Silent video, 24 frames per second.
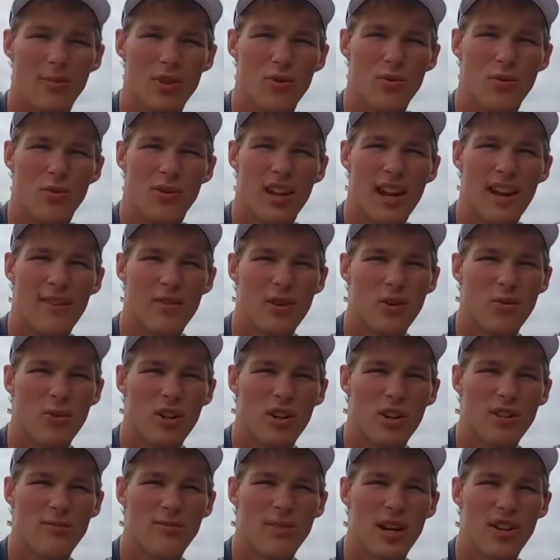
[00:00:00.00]
You won't have to
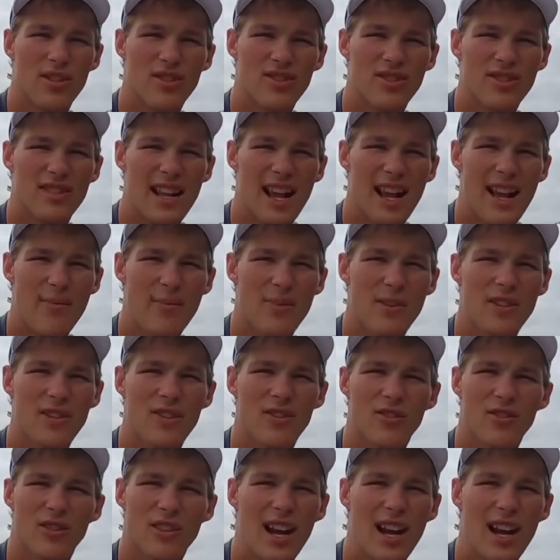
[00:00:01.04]
worry about snapping your